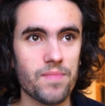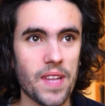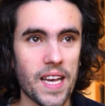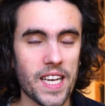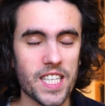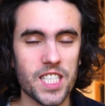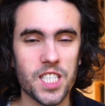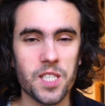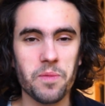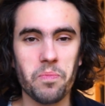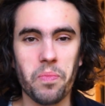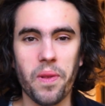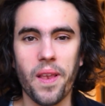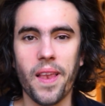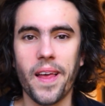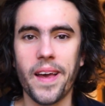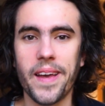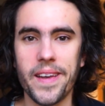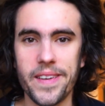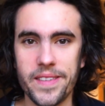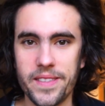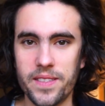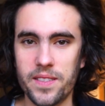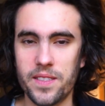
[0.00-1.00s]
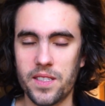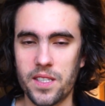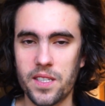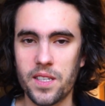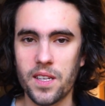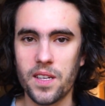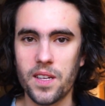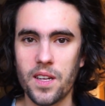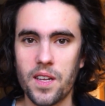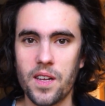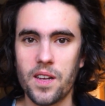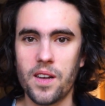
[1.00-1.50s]

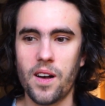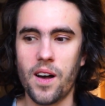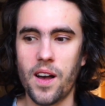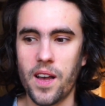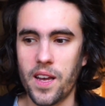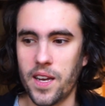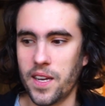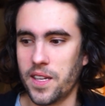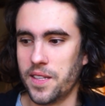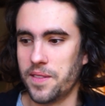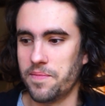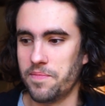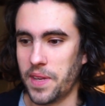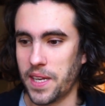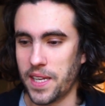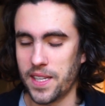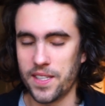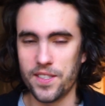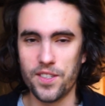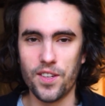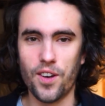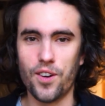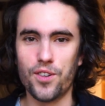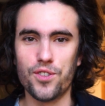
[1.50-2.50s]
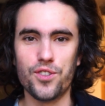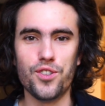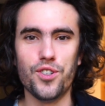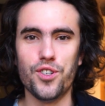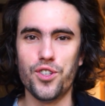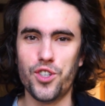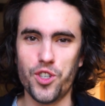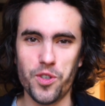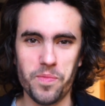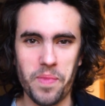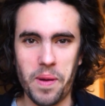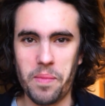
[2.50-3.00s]
explained on
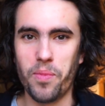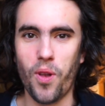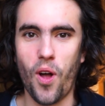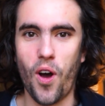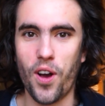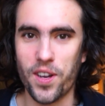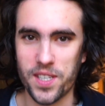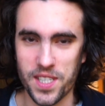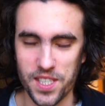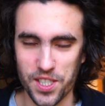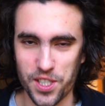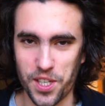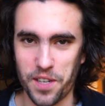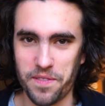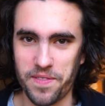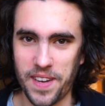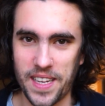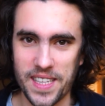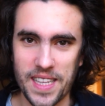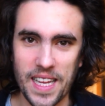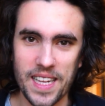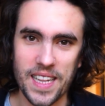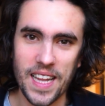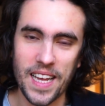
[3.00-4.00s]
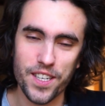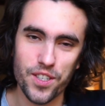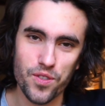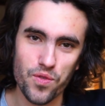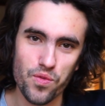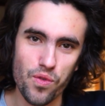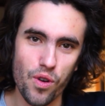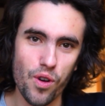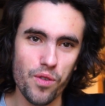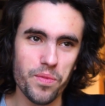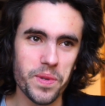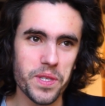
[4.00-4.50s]
YouTube and blogs and stuff like that, like
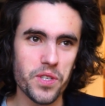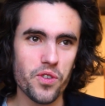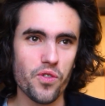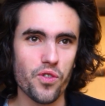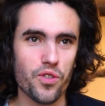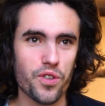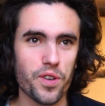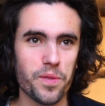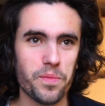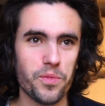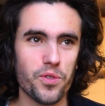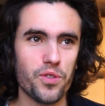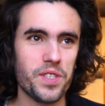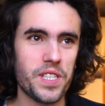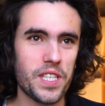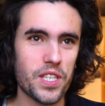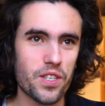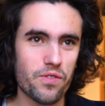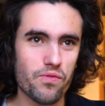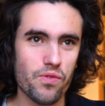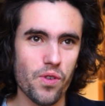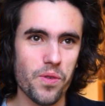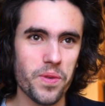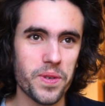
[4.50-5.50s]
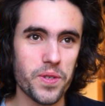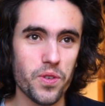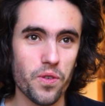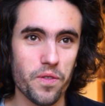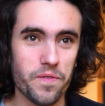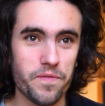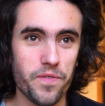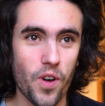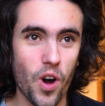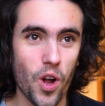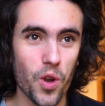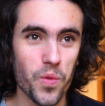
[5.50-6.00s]
growing your community, growing your
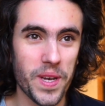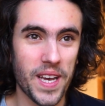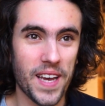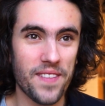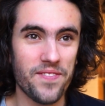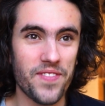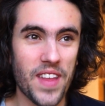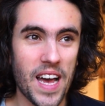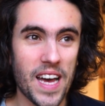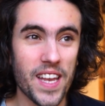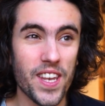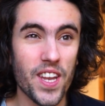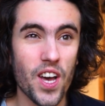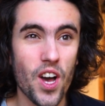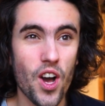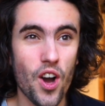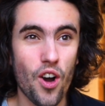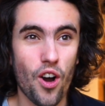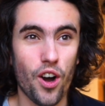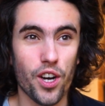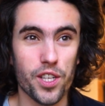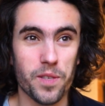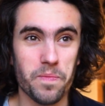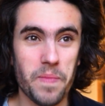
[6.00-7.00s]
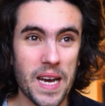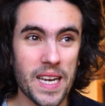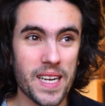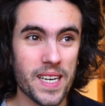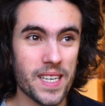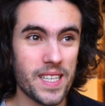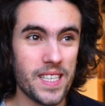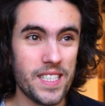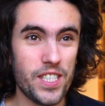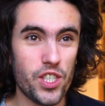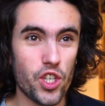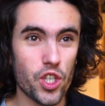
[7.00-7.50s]
following, and then
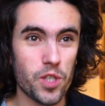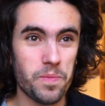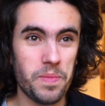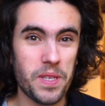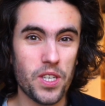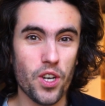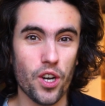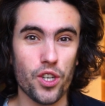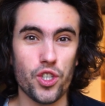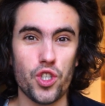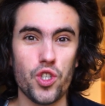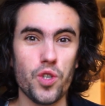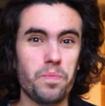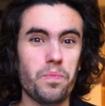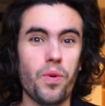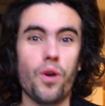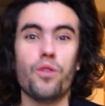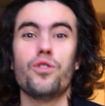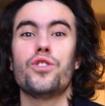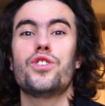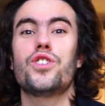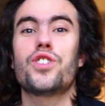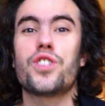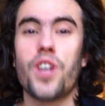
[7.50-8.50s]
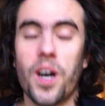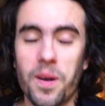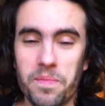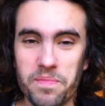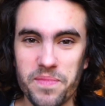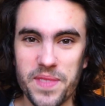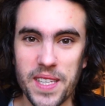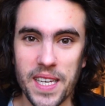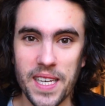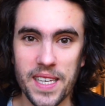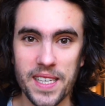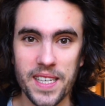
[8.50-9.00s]
automatically, just because you post
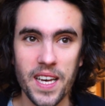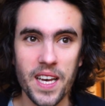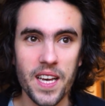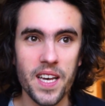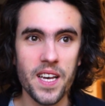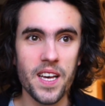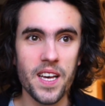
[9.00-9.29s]
something,